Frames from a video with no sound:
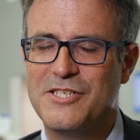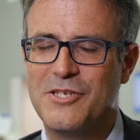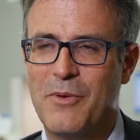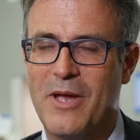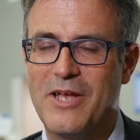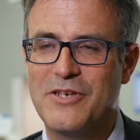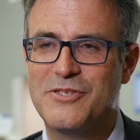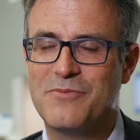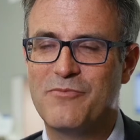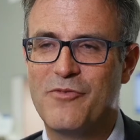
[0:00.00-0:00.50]
So
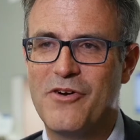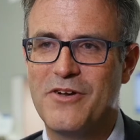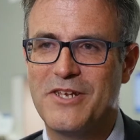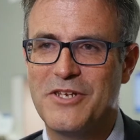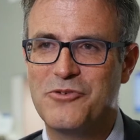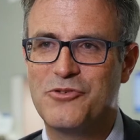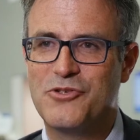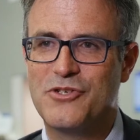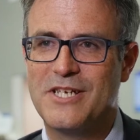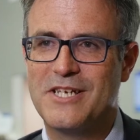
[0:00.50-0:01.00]
we had some very
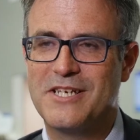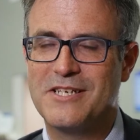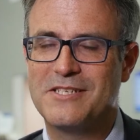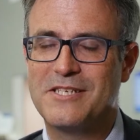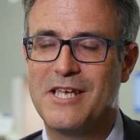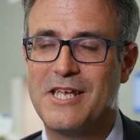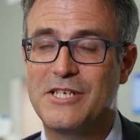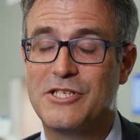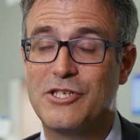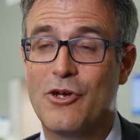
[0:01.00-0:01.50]
interesting
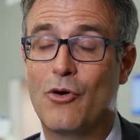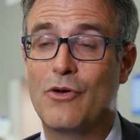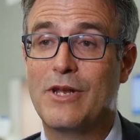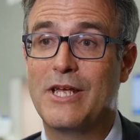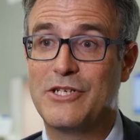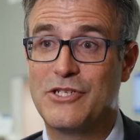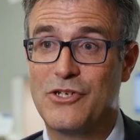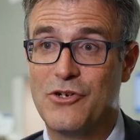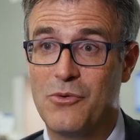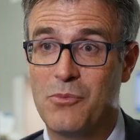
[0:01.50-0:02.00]
data on
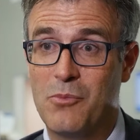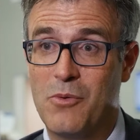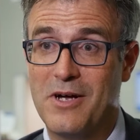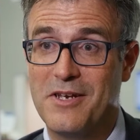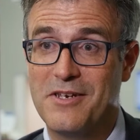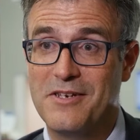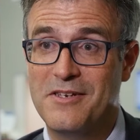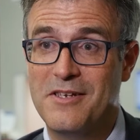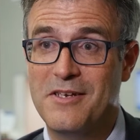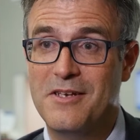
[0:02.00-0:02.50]

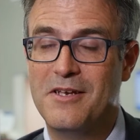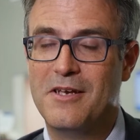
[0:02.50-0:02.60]
ECHELON-1